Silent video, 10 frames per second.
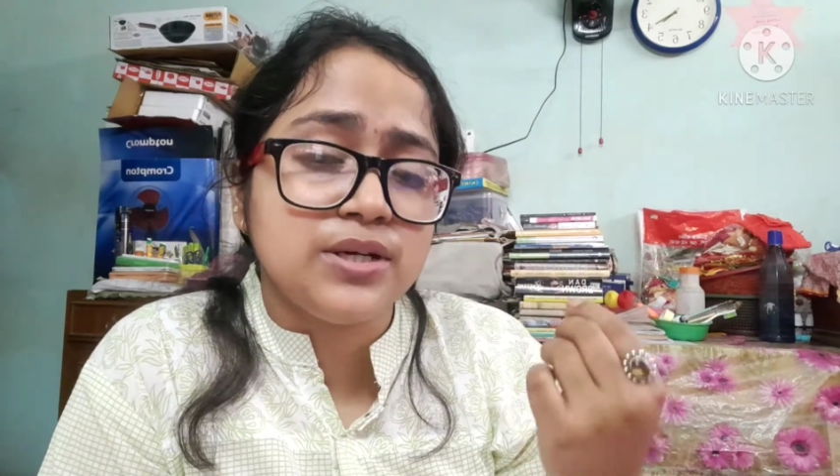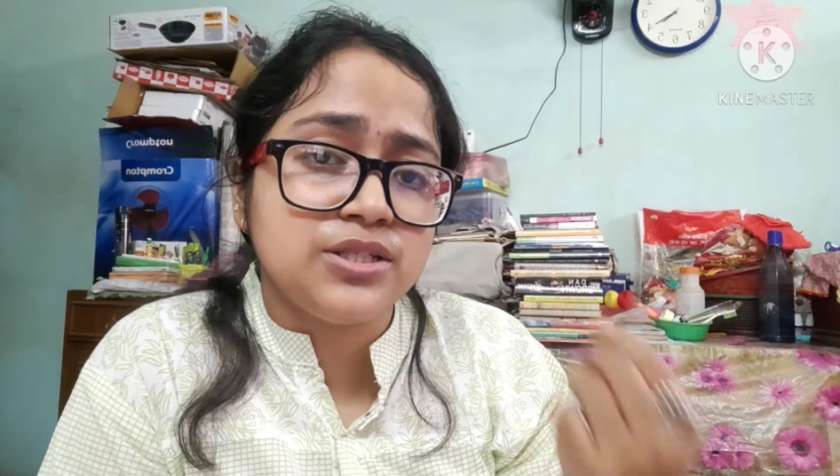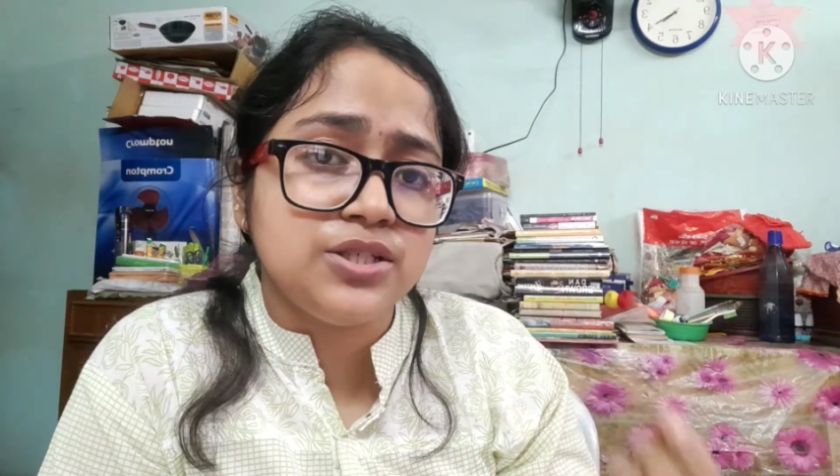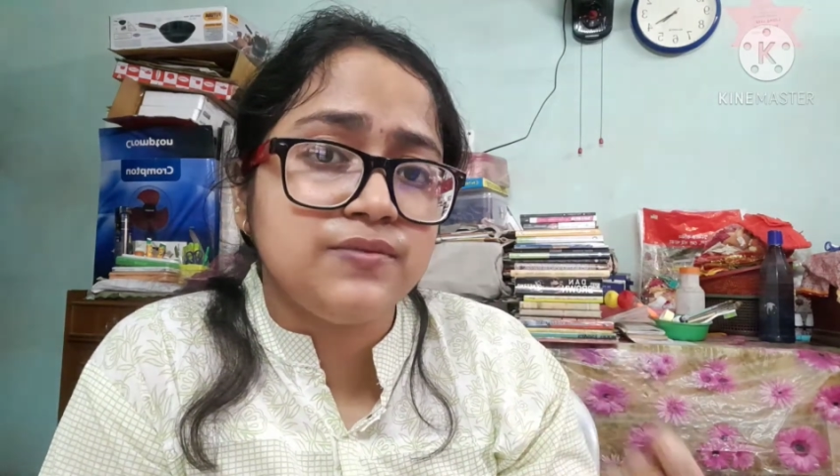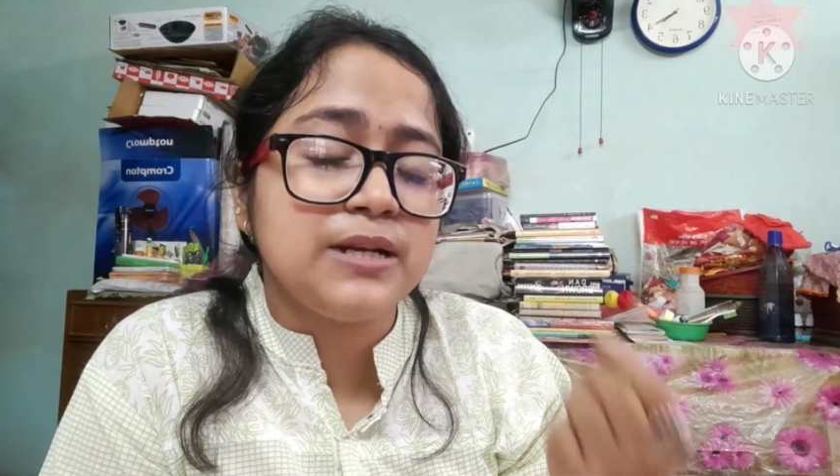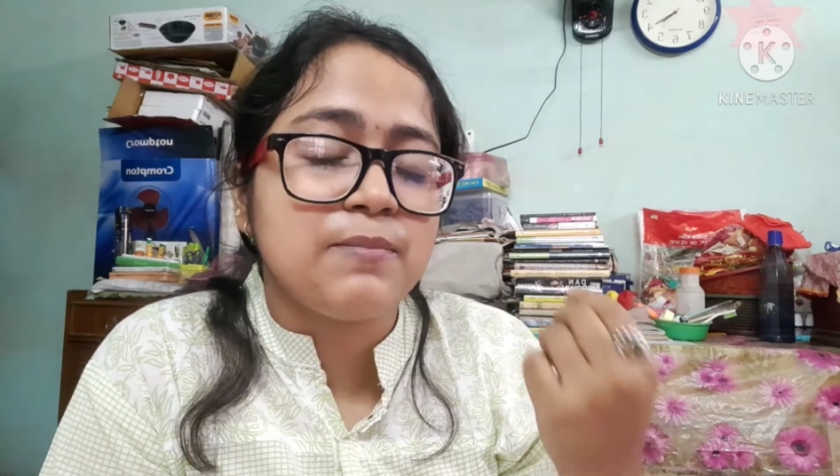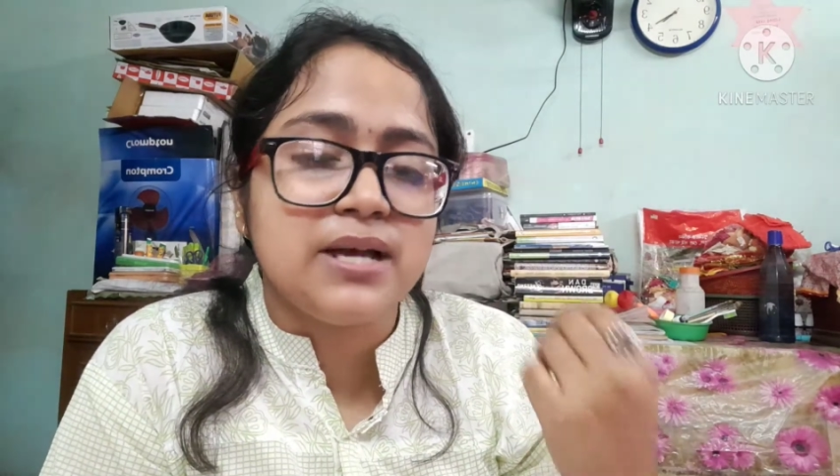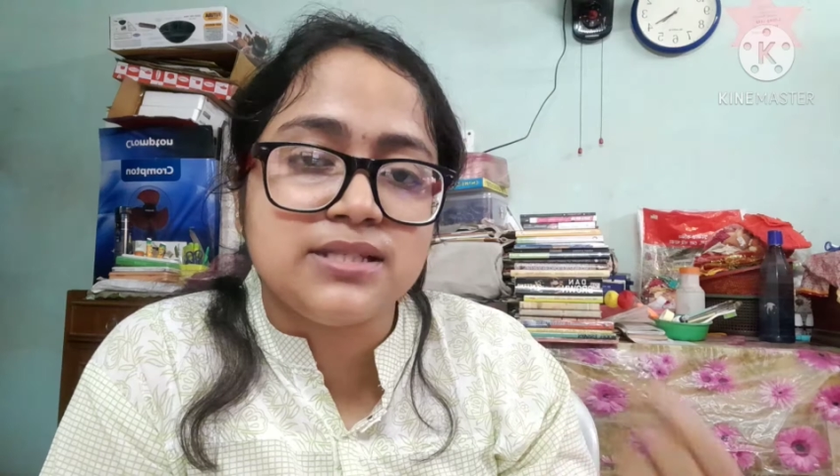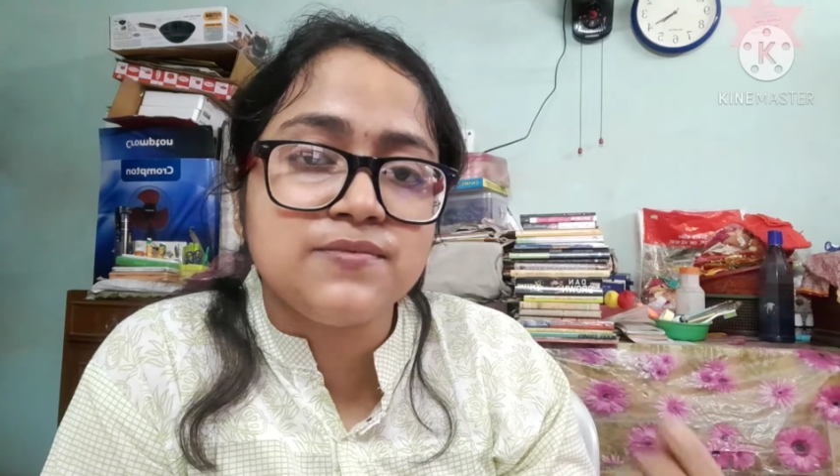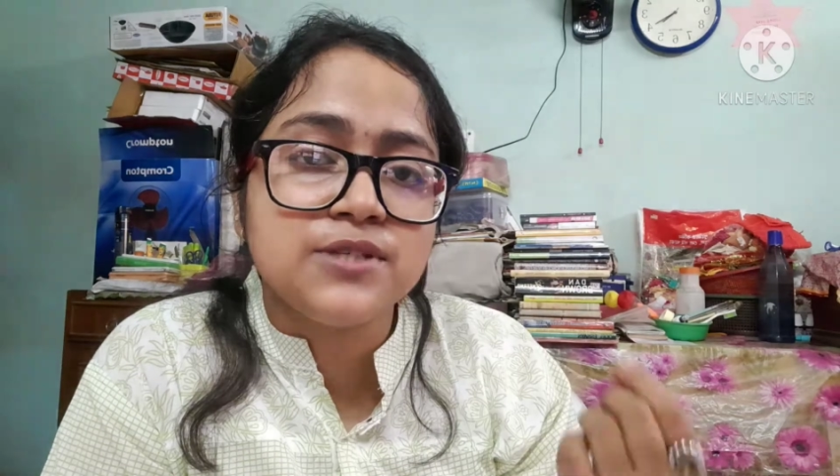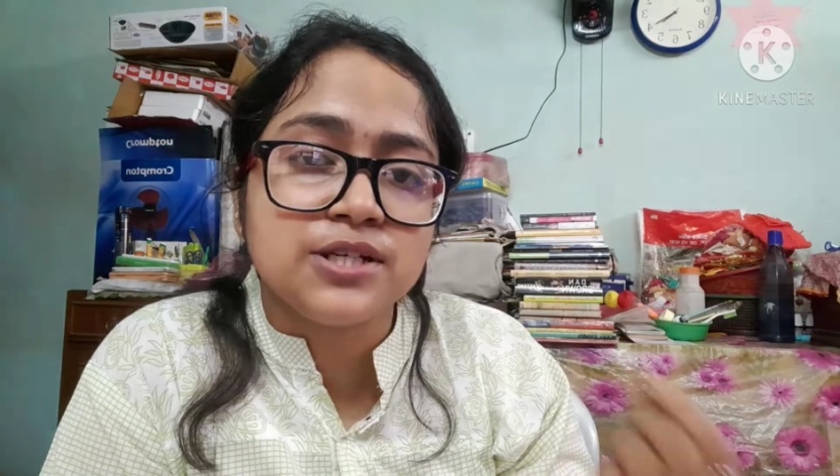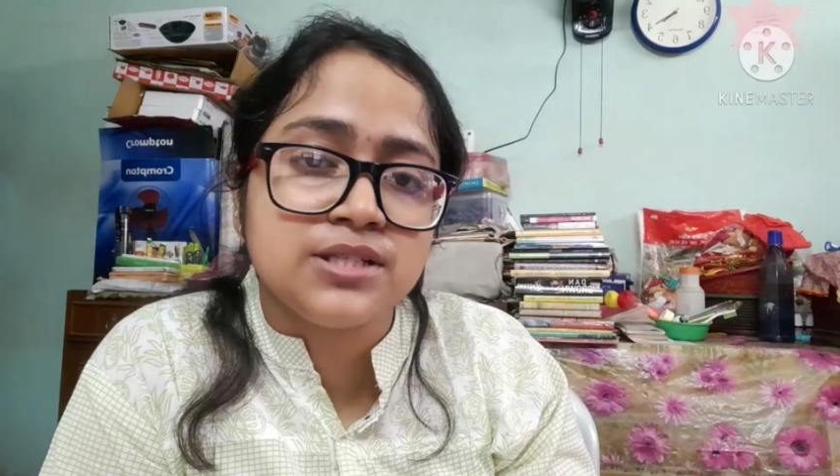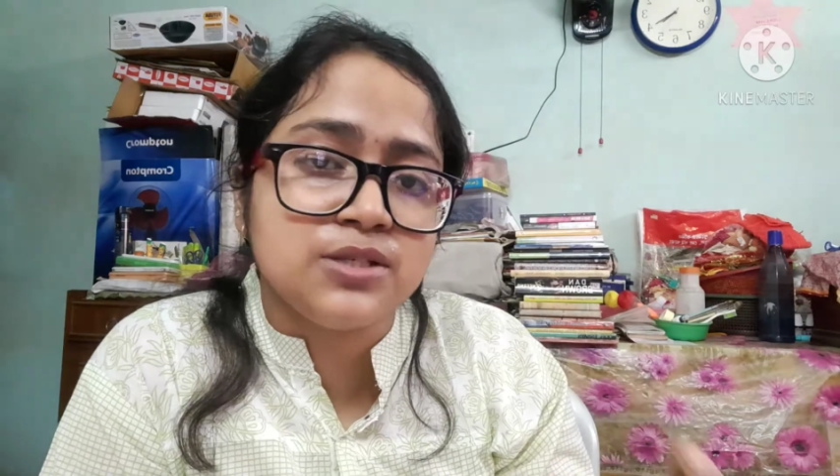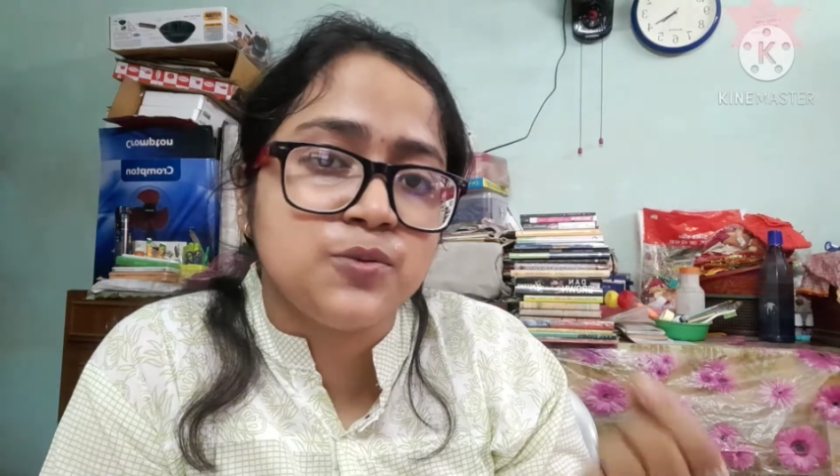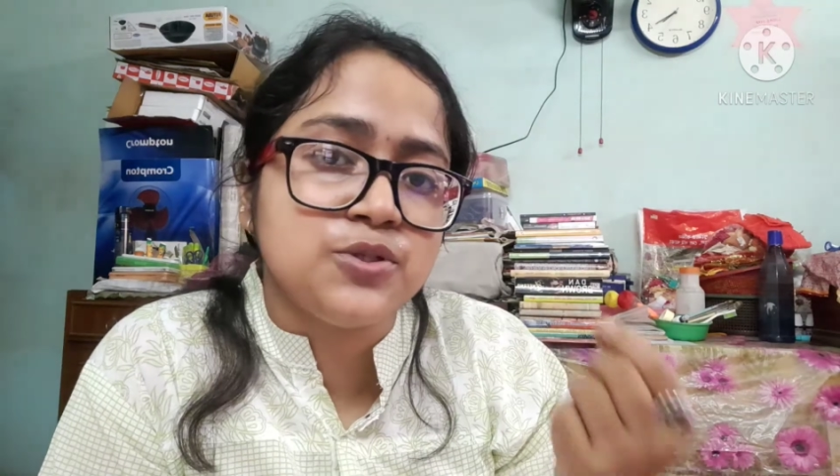to achieve that massive
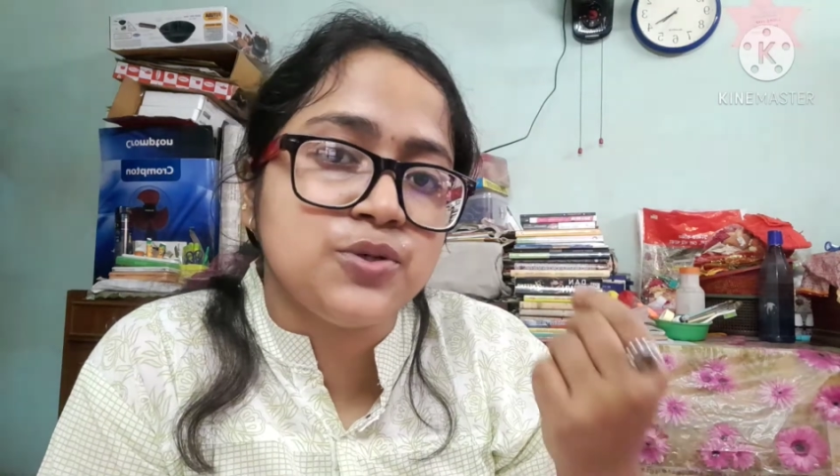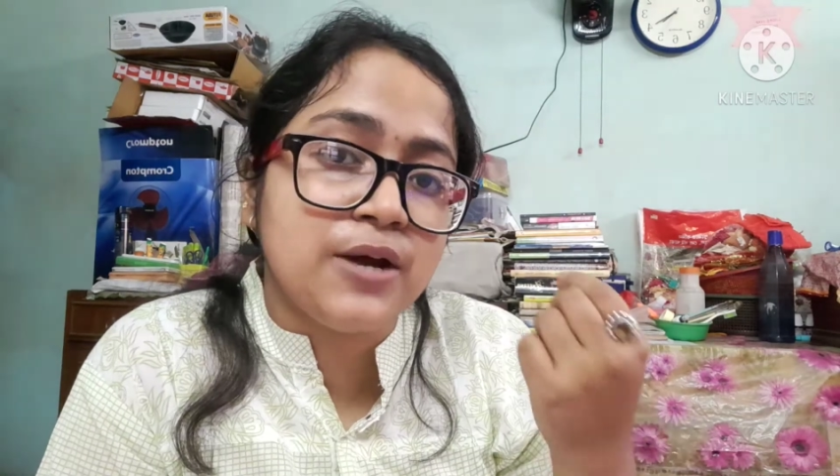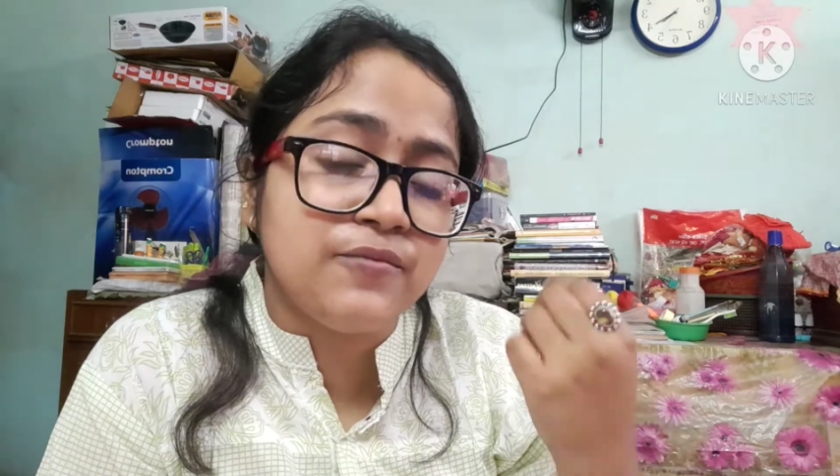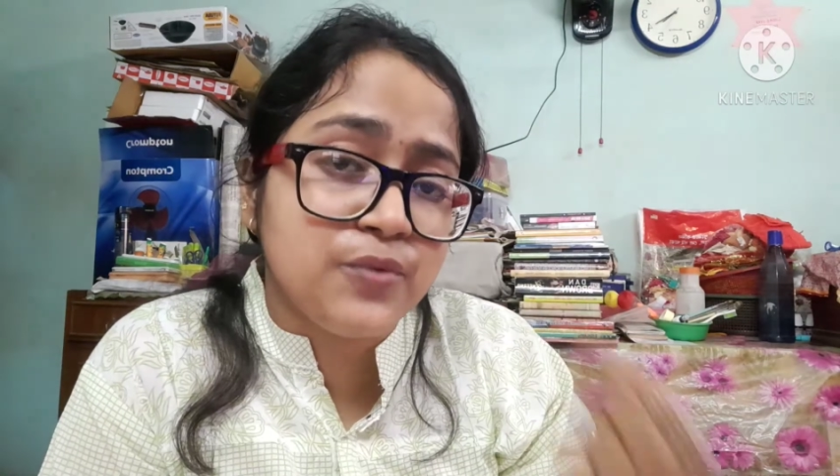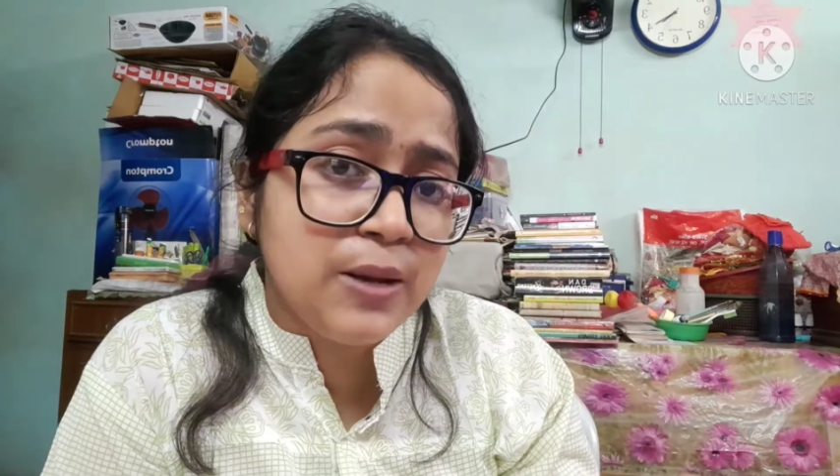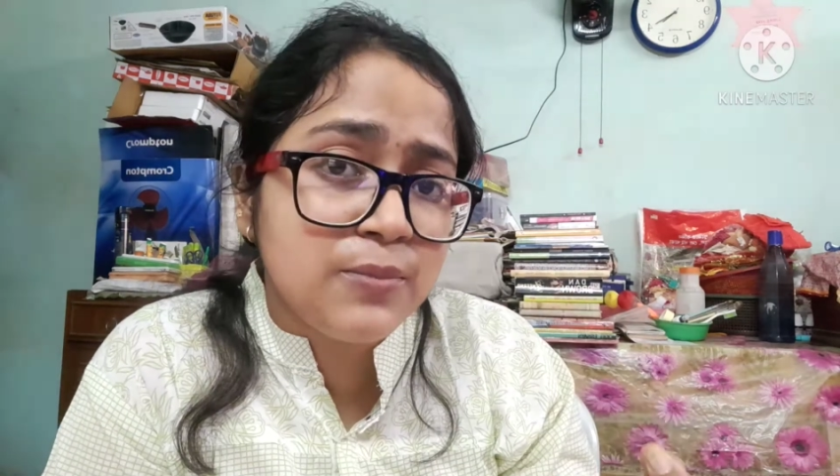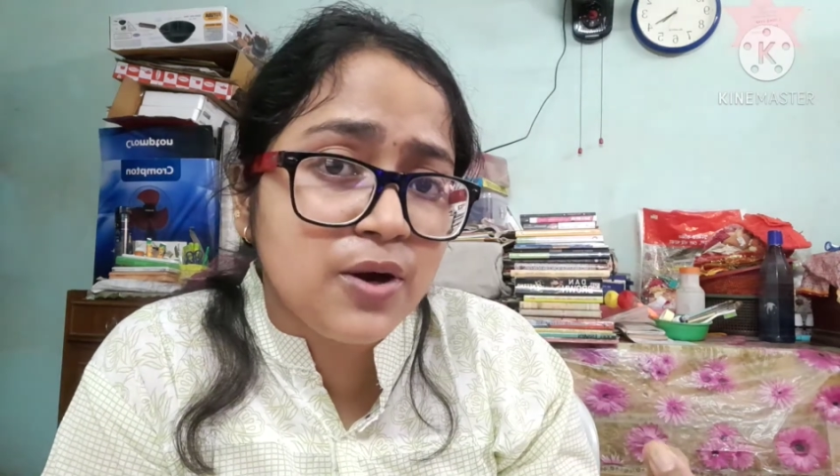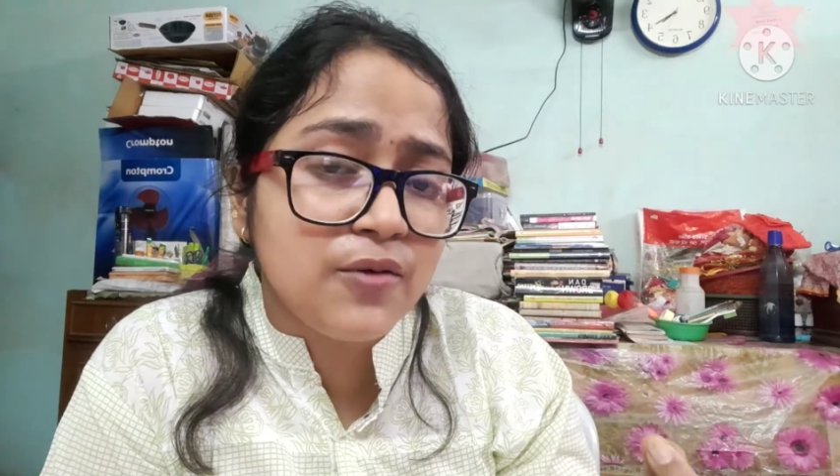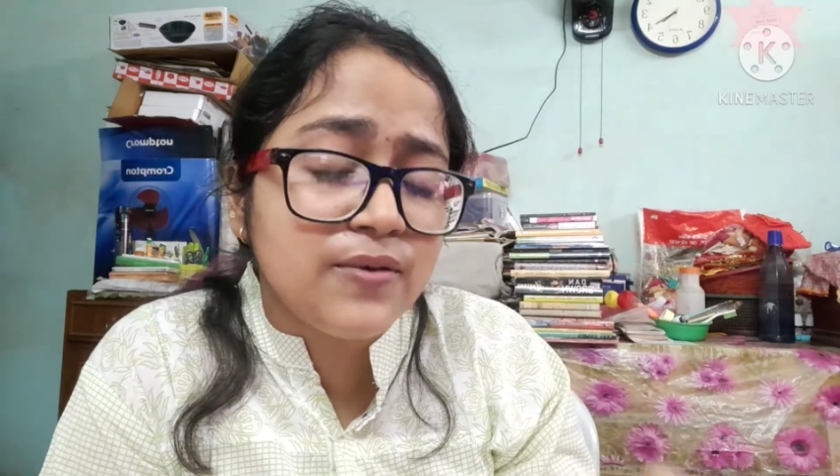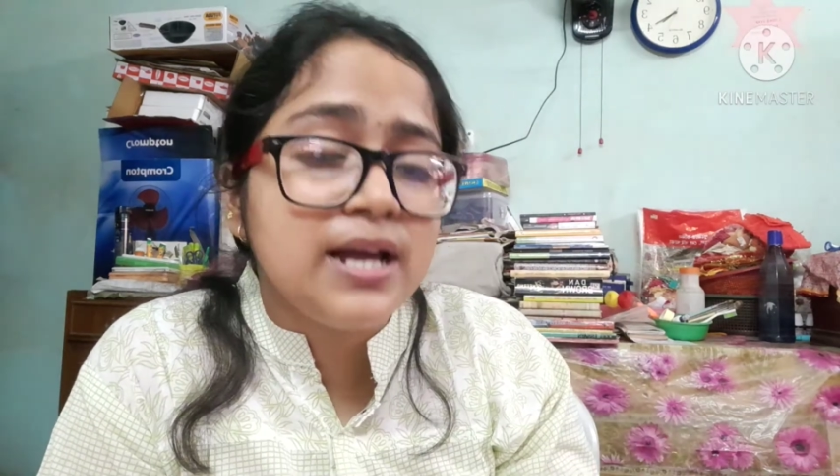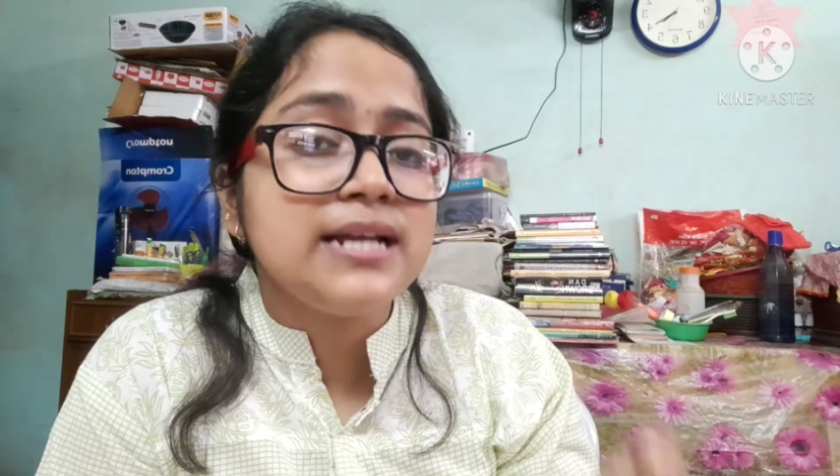success which you have dreamed of